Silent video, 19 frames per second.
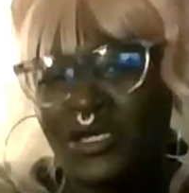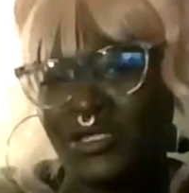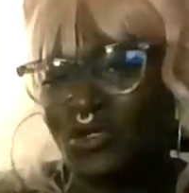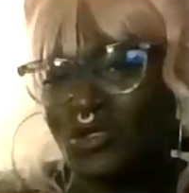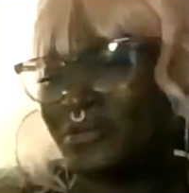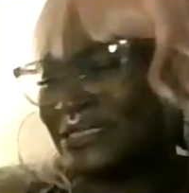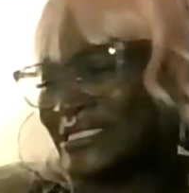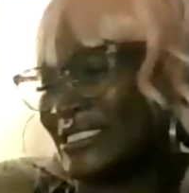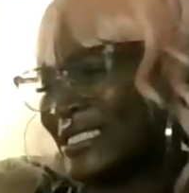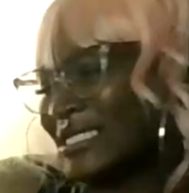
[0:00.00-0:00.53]
You
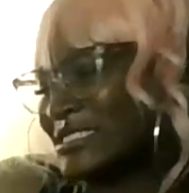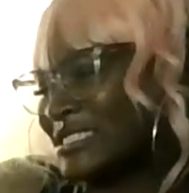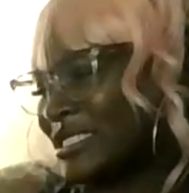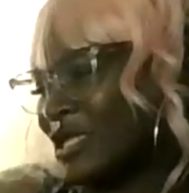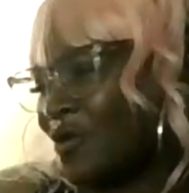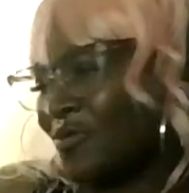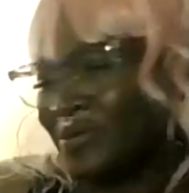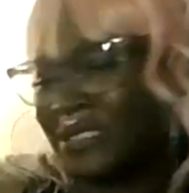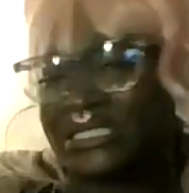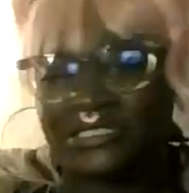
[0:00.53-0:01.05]
obsessing
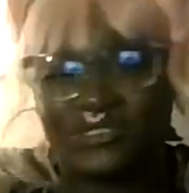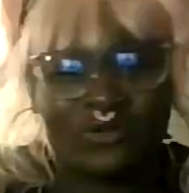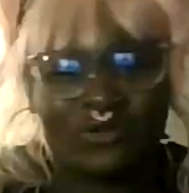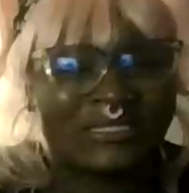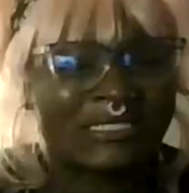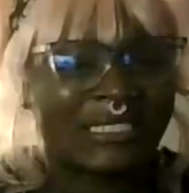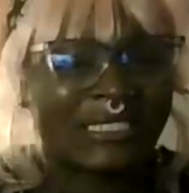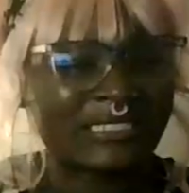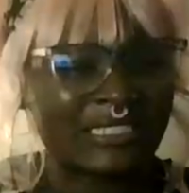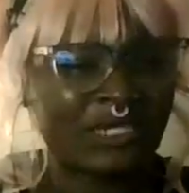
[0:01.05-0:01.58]
over this. You
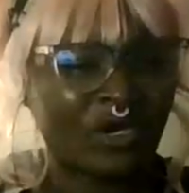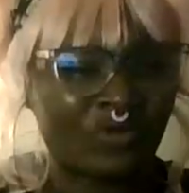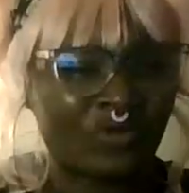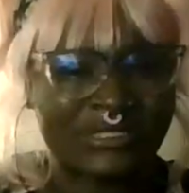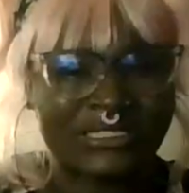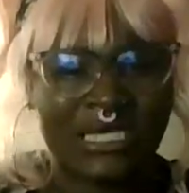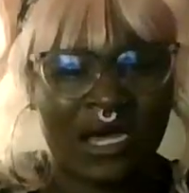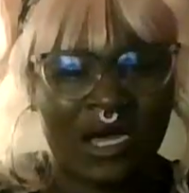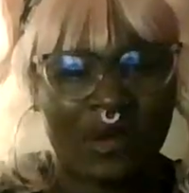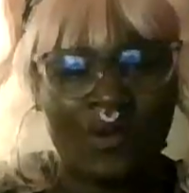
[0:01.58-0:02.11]
obsessing over
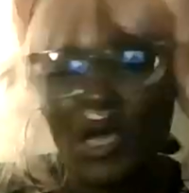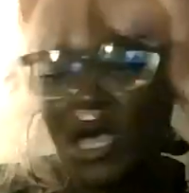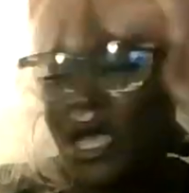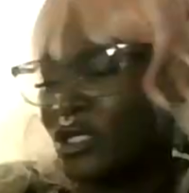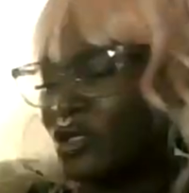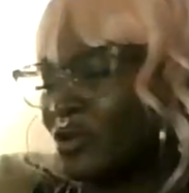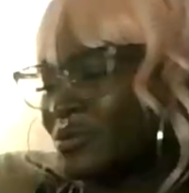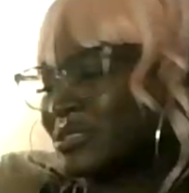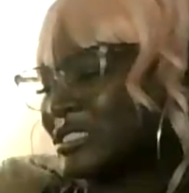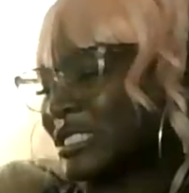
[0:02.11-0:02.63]
time.
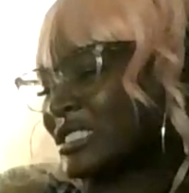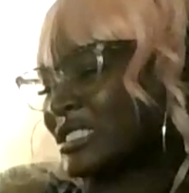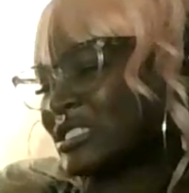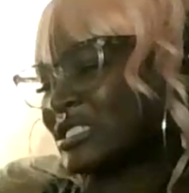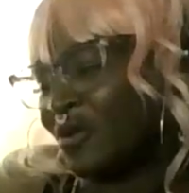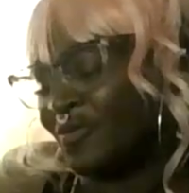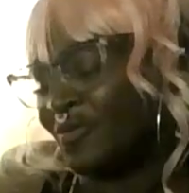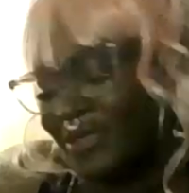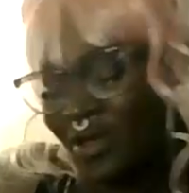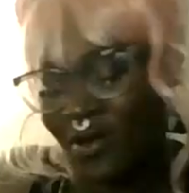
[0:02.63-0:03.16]
You obsessing
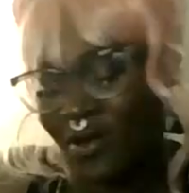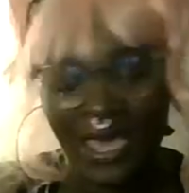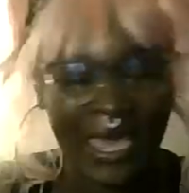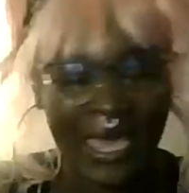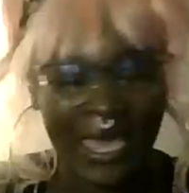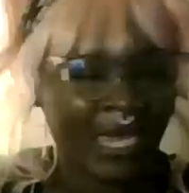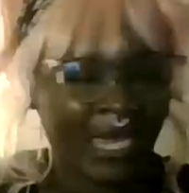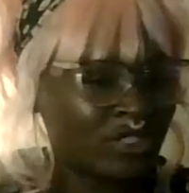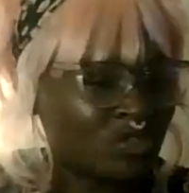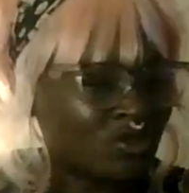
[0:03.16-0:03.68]
over your
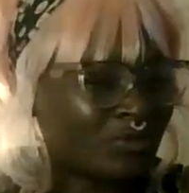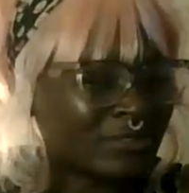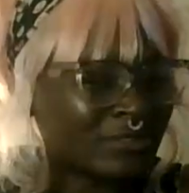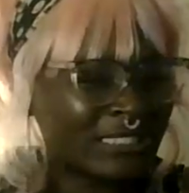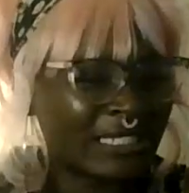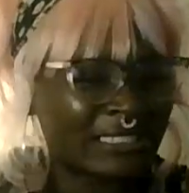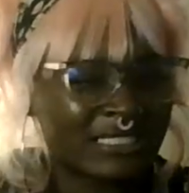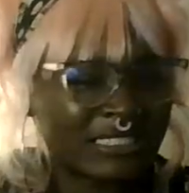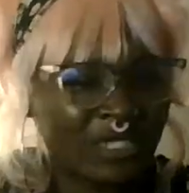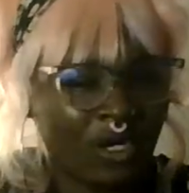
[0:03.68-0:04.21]
age. You
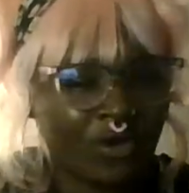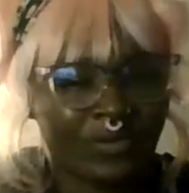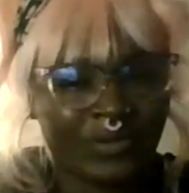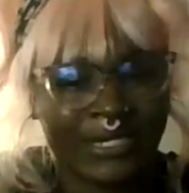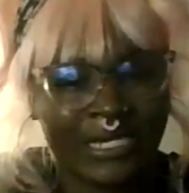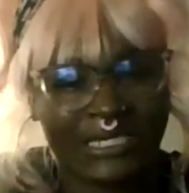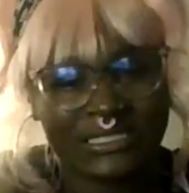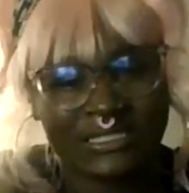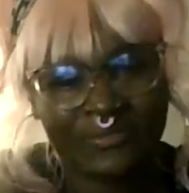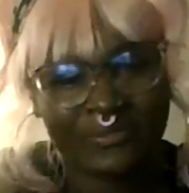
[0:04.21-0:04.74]
obsessing over
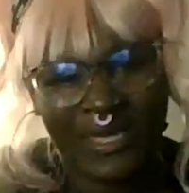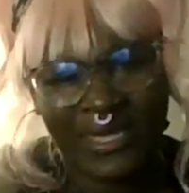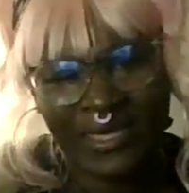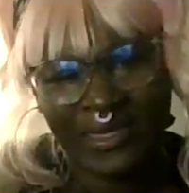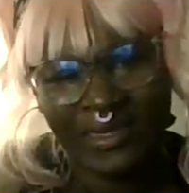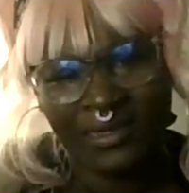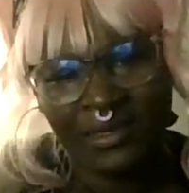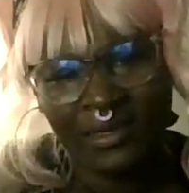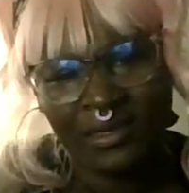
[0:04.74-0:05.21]
this, man.